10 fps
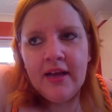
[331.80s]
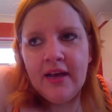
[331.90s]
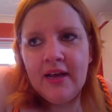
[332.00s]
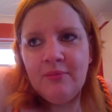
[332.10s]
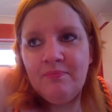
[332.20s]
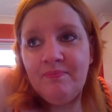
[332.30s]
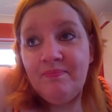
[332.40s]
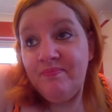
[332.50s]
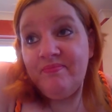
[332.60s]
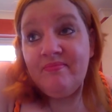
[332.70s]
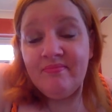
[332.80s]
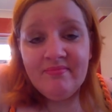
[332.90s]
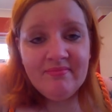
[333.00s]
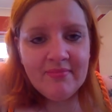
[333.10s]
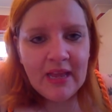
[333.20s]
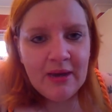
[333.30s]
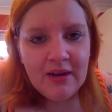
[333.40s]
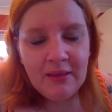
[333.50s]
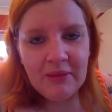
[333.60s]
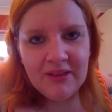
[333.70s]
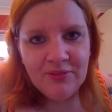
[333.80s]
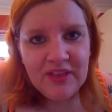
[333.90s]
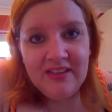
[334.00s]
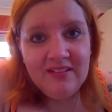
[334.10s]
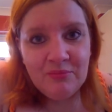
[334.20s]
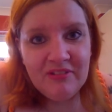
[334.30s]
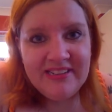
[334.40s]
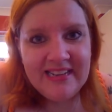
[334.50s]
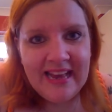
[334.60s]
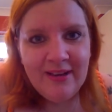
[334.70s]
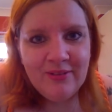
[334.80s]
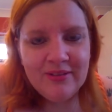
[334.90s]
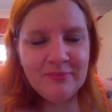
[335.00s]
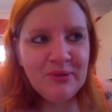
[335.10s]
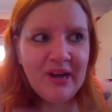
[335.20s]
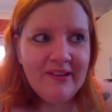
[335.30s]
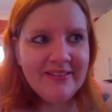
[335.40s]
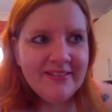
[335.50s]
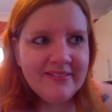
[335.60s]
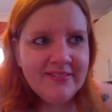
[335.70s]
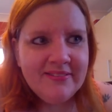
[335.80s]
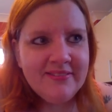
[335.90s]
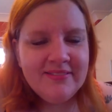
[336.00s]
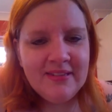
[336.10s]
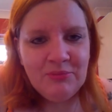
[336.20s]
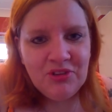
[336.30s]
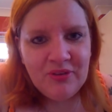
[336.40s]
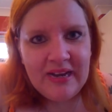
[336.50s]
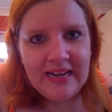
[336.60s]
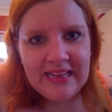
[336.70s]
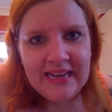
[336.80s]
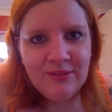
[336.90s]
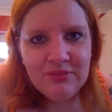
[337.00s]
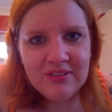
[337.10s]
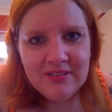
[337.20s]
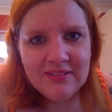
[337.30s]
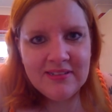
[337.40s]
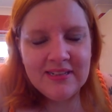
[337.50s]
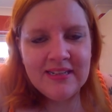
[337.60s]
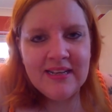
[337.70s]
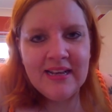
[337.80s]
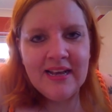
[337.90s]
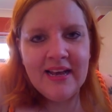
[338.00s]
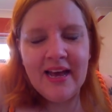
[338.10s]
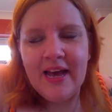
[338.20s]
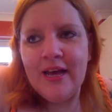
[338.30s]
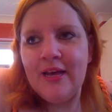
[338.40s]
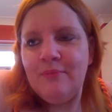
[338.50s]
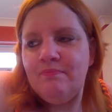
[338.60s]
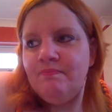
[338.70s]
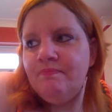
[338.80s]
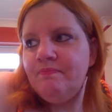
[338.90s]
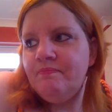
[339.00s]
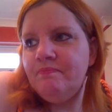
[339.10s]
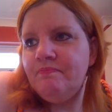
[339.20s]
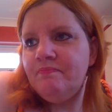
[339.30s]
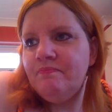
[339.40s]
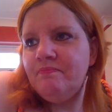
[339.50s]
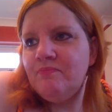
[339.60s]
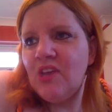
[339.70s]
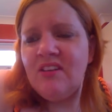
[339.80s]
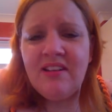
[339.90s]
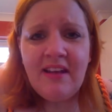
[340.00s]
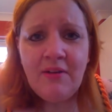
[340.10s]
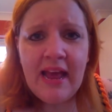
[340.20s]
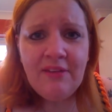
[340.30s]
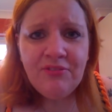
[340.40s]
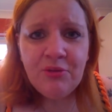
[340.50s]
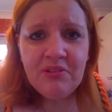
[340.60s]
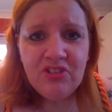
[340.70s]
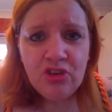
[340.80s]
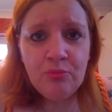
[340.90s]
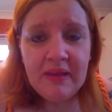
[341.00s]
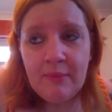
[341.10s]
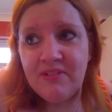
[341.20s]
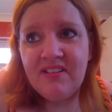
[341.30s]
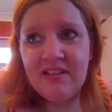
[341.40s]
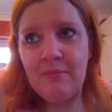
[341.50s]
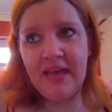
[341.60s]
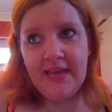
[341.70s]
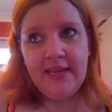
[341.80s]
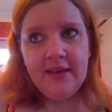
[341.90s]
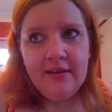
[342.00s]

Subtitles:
I'll upload these. I'm ready now. I'm not doing anything else. Because I don't have to. He should be coming to see me.